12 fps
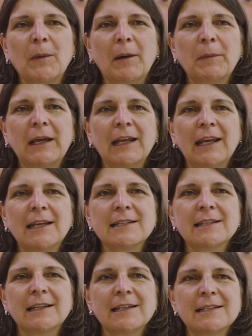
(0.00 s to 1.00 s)
I mean,
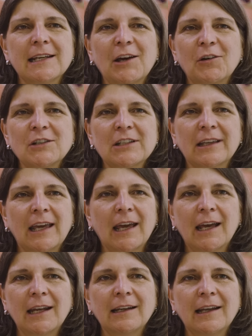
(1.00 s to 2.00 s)
he's an easygoing
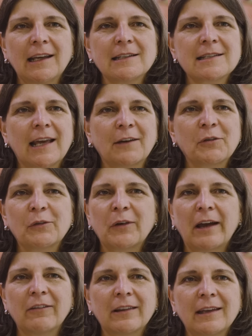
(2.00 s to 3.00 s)
kid. He's thankful for
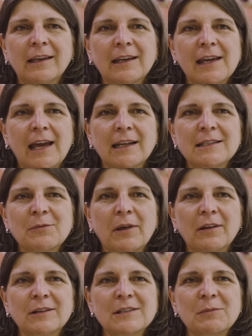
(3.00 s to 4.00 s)
everything he gets,
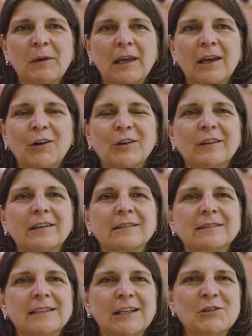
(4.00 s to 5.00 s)
whether it's me or the
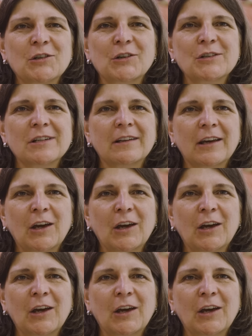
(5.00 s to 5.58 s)
teachers or the